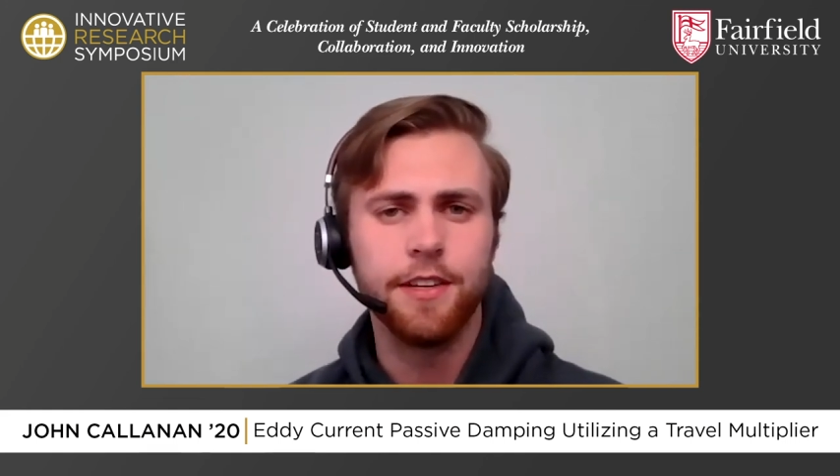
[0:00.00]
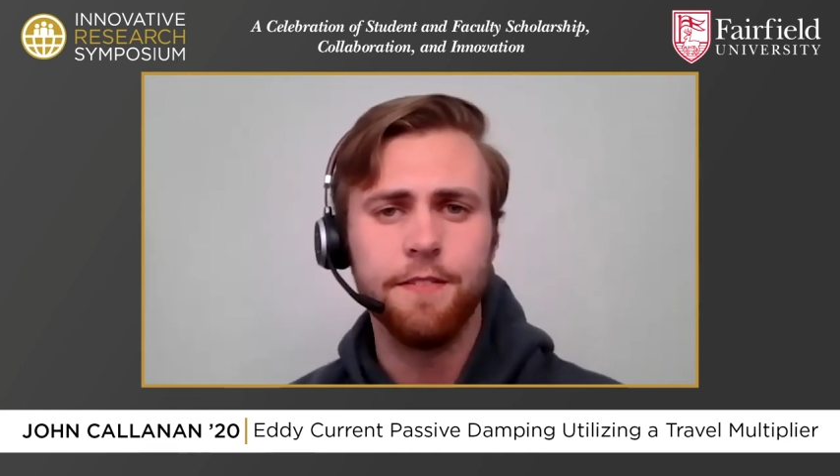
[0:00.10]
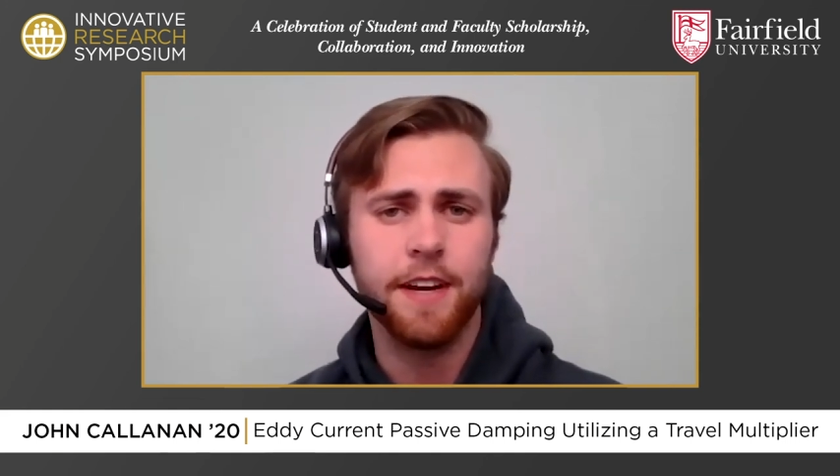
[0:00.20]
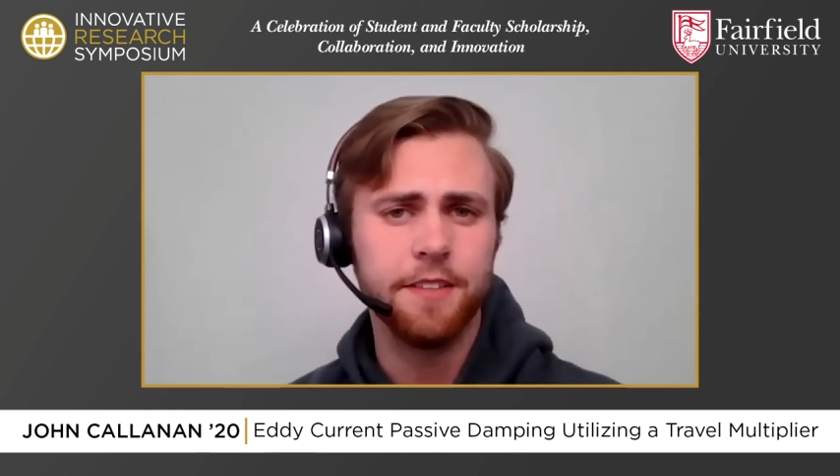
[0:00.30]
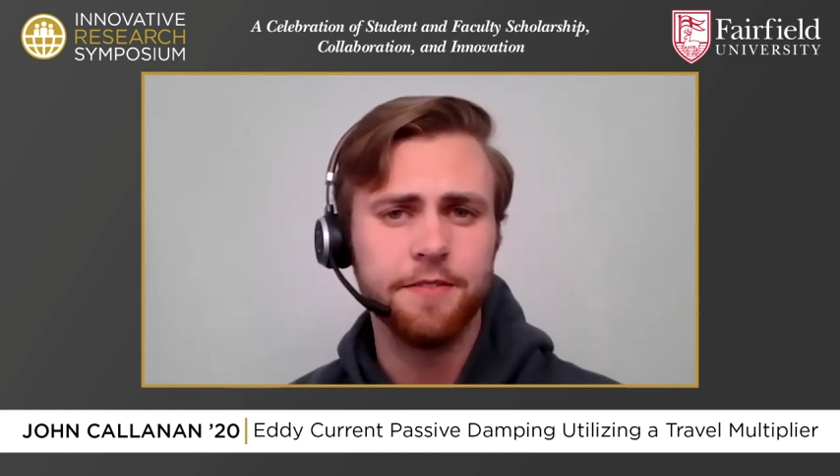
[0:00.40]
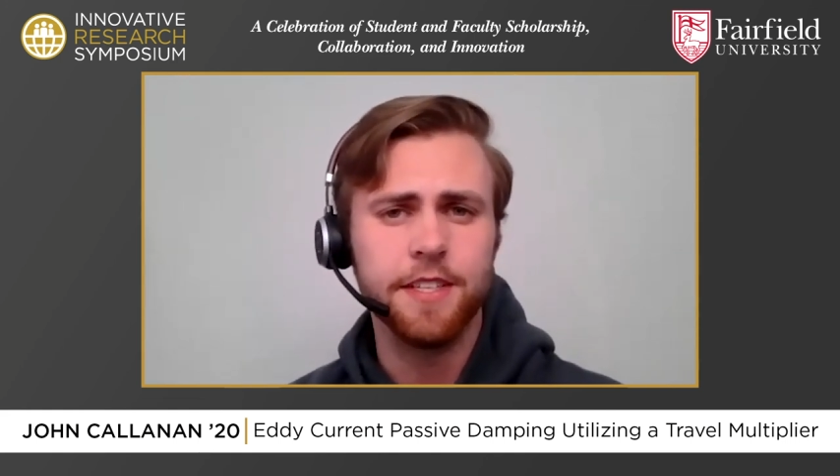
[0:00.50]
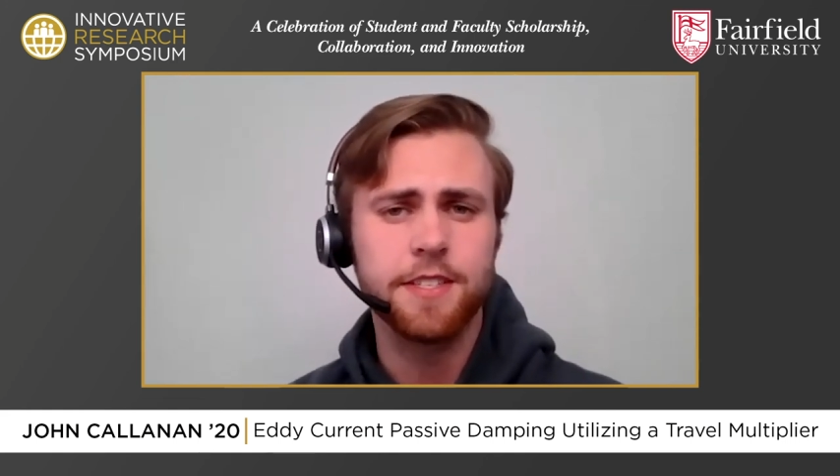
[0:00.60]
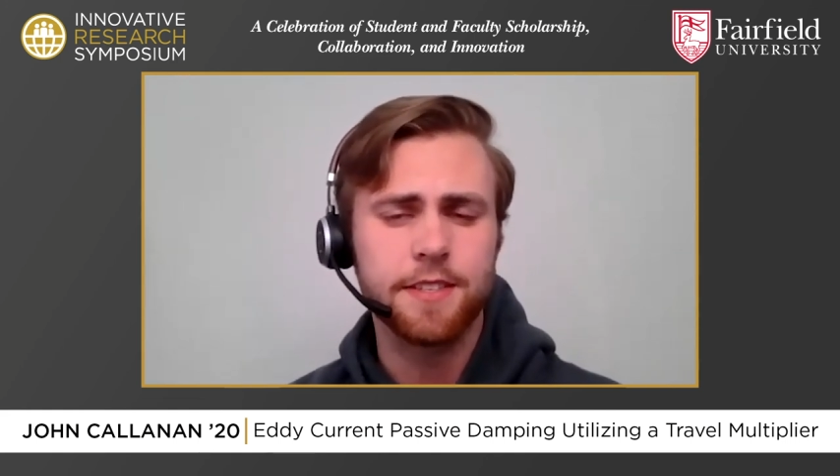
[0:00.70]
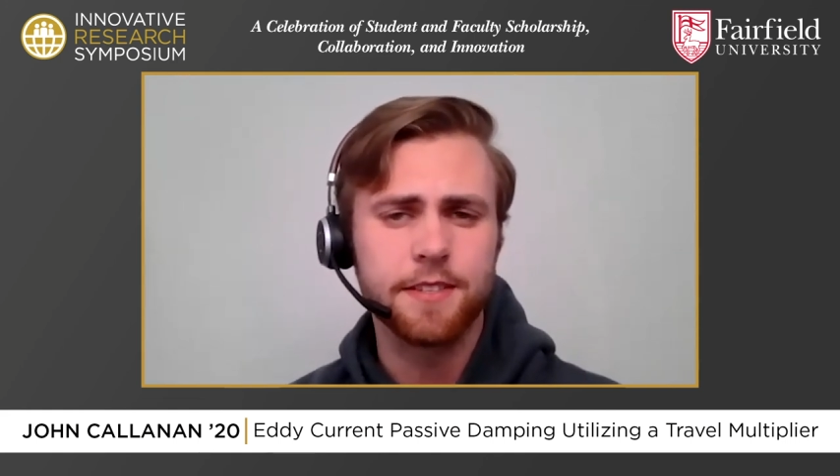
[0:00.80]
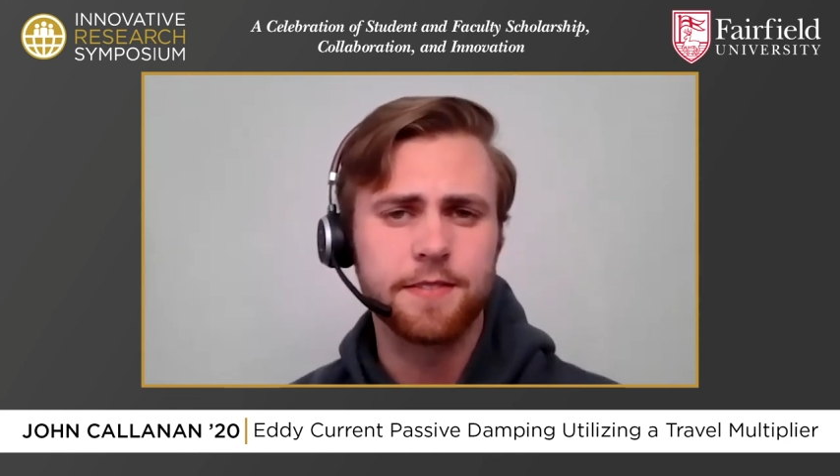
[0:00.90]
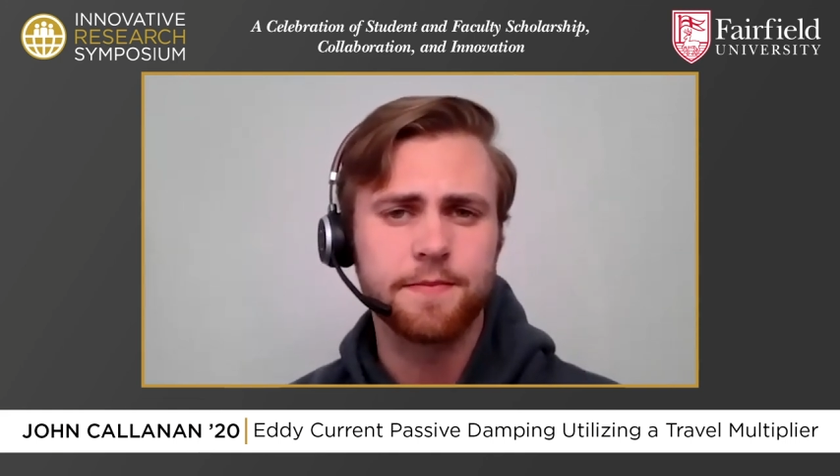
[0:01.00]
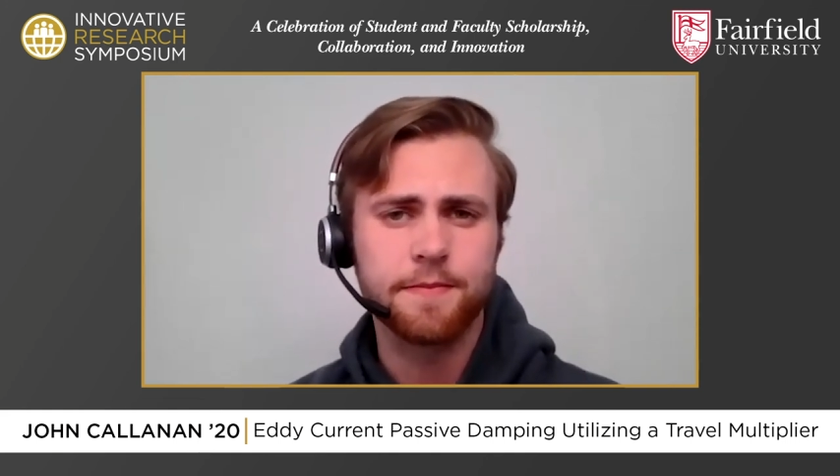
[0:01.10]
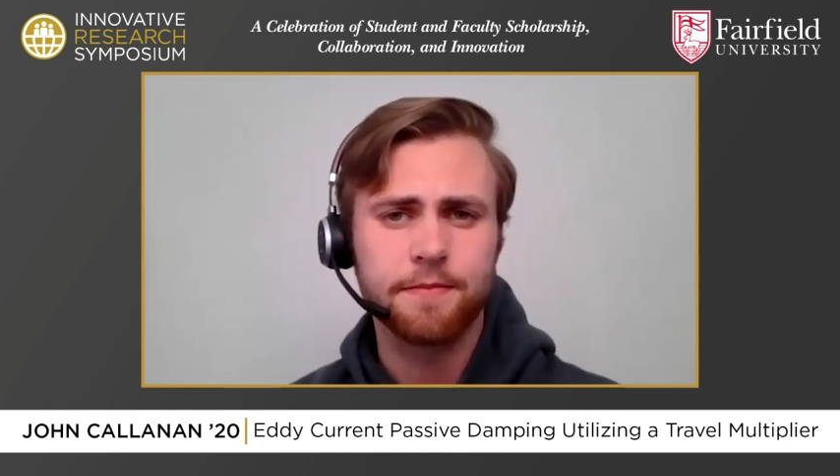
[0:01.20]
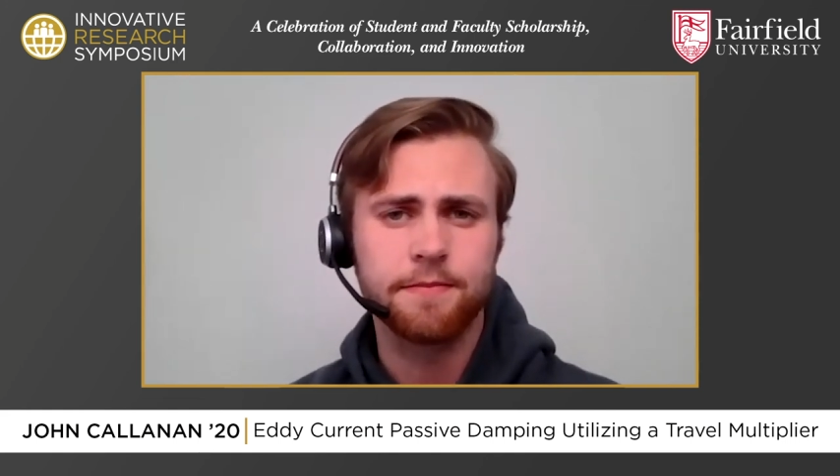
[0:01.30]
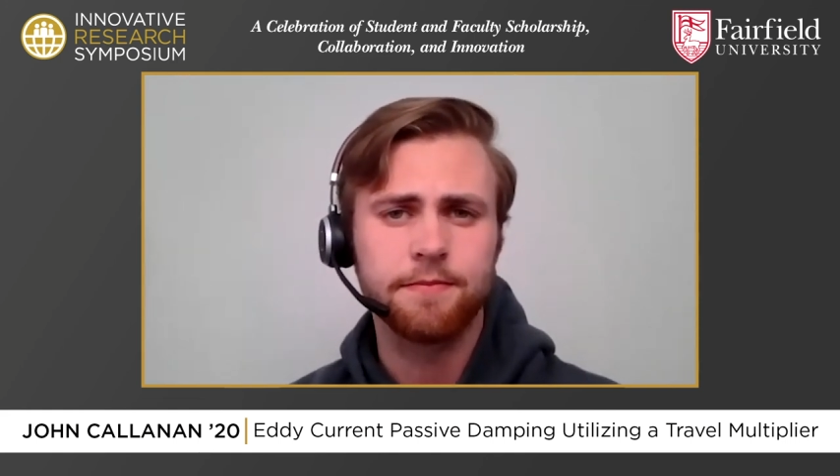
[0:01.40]
effectiveness.
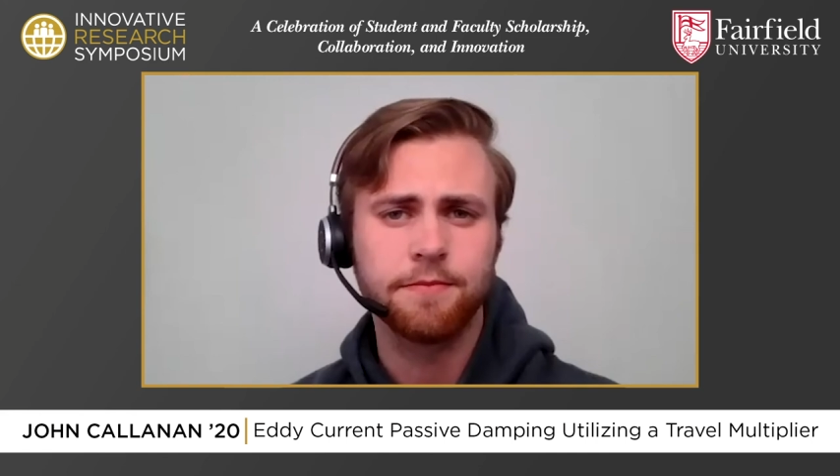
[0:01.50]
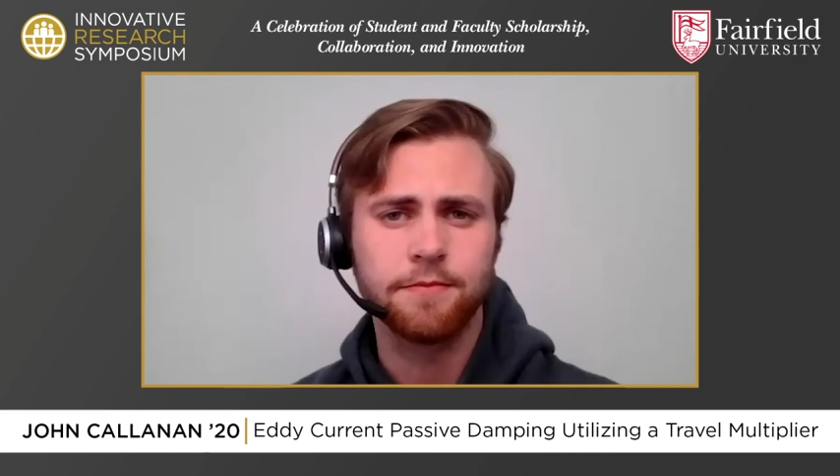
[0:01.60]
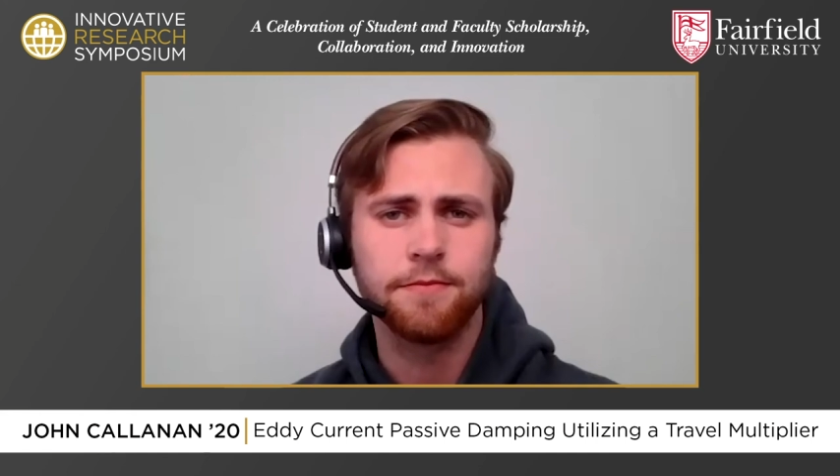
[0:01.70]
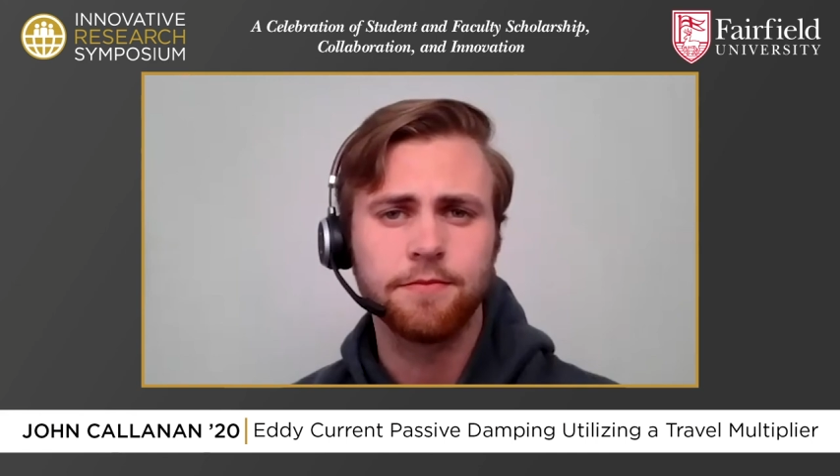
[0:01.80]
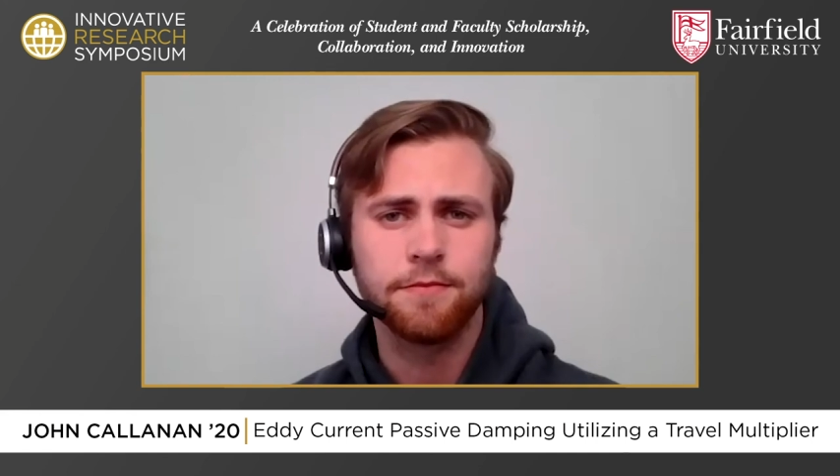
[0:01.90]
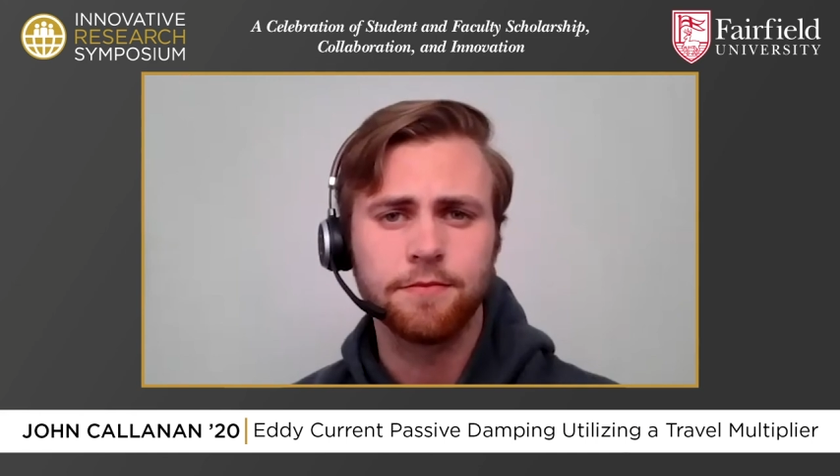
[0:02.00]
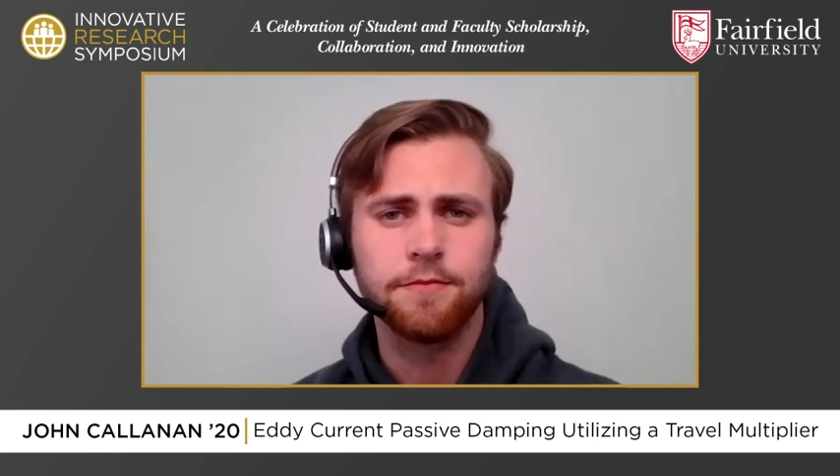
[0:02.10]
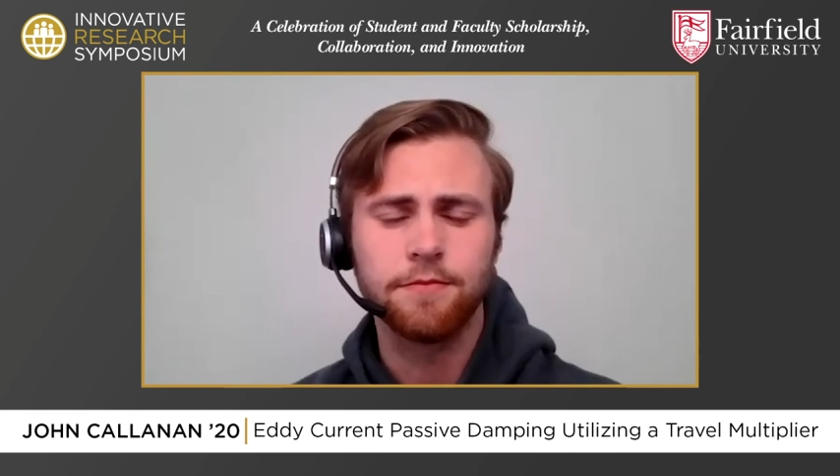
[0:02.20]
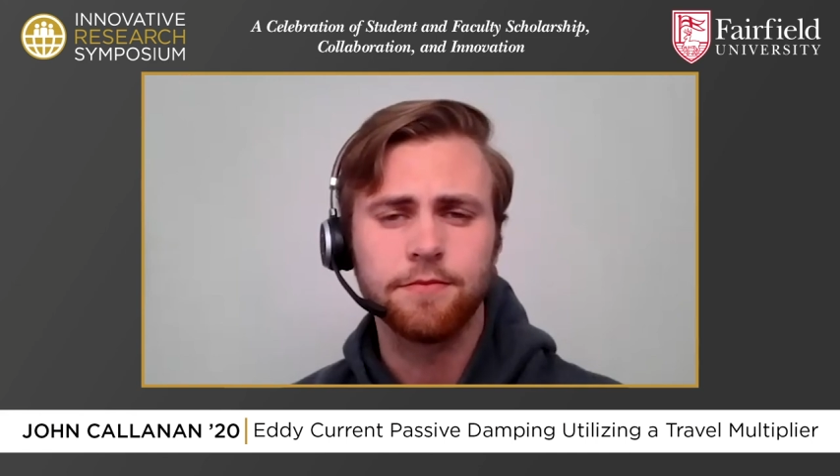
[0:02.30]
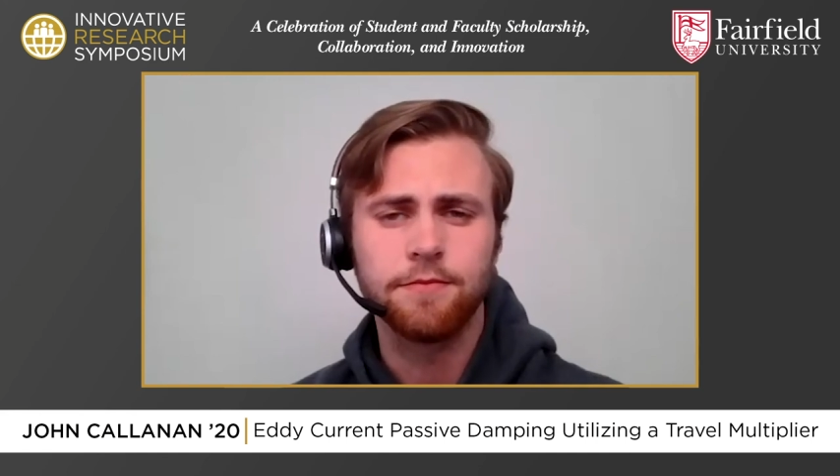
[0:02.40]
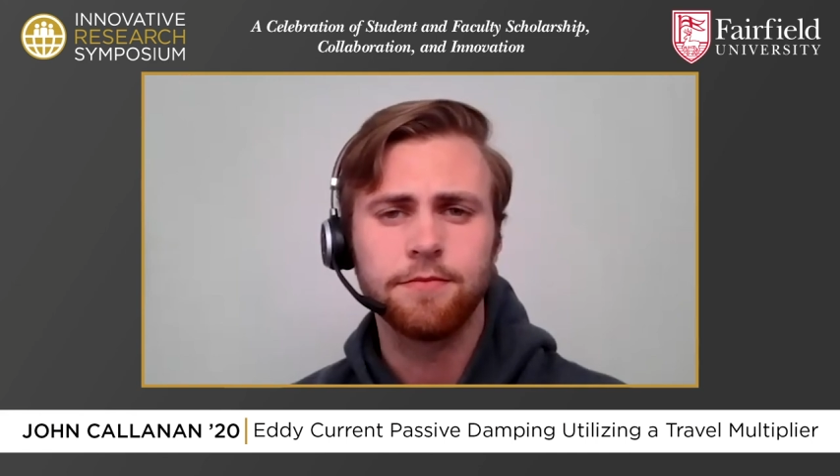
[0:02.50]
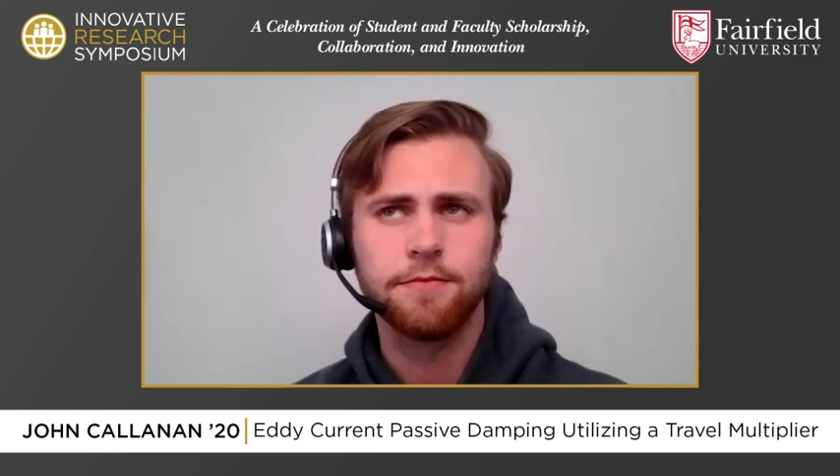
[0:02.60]
So John, one final